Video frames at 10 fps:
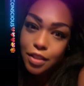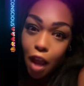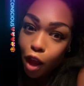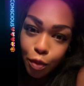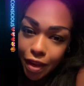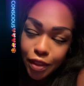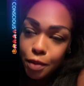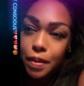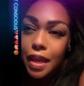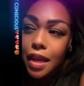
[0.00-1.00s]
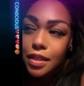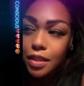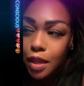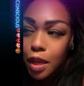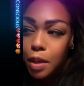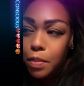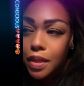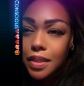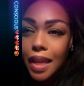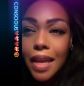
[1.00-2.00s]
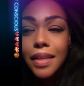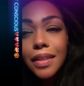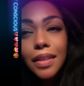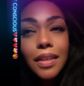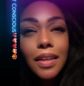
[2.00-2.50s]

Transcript: tolerate their BS, but it's like,